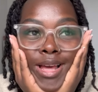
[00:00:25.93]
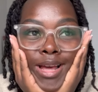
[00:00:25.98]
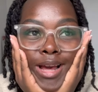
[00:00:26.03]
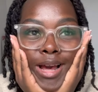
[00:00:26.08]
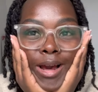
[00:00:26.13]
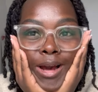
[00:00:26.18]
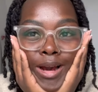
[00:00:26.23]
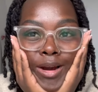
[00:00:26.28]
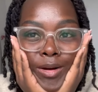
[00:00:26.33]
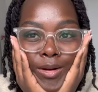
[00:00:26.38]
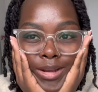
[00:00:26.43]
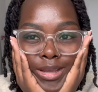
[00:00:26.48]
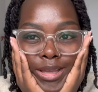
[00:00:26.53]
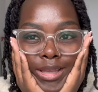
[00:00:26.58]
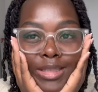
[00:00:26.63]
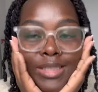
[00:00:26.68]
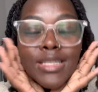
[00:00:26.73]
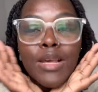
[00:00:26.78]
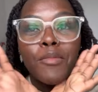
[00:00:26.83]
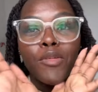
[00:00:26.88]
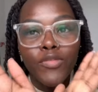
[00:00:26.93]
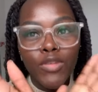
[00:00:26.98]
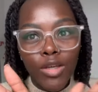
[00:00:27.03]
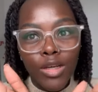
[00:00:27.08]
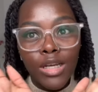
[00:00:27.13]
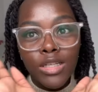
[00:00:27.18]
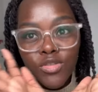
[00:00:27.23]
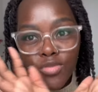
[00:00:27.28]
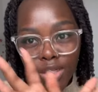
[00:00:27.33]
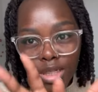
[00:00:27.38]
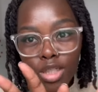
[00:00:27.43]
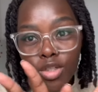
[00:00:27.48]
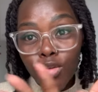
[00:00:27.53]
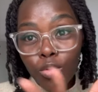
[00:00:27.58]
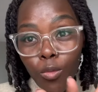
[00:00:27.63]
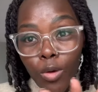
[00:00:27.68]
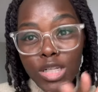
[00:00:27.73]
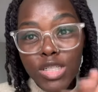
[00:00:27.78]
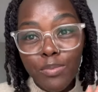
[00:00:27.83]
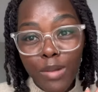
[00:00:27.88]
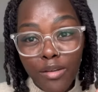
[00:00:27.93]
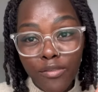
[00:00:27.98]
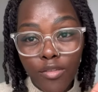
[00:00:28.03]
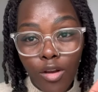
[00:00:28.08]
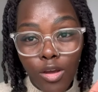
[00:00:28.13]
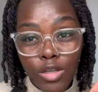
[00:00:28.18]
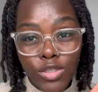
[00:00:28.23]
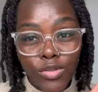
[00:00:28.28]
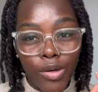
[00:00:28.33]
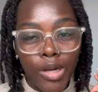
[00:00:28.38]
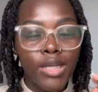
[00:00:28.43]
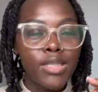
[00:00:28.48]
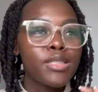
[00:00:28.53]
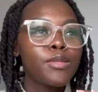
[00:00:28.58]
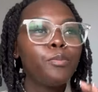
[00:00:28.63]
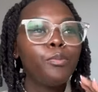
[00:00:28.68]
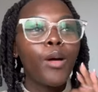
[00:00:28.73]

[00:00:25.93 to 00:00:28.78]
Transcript: okay, some of you guys really do watch my vlogs, right?